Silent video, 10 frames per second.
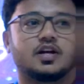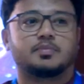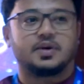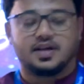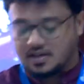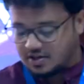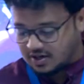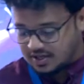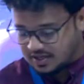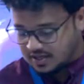I paint a
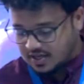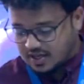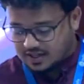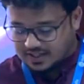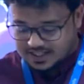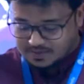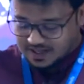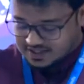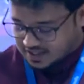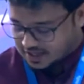lot. That's my
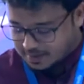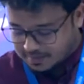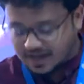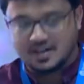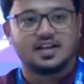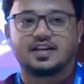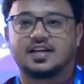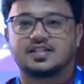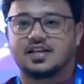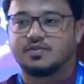Instagram handle in
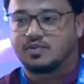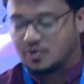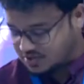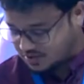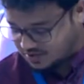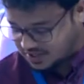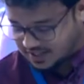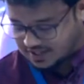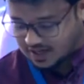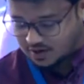case anyone wants to
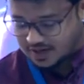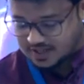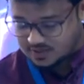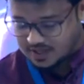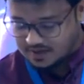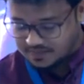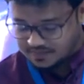check that out as well.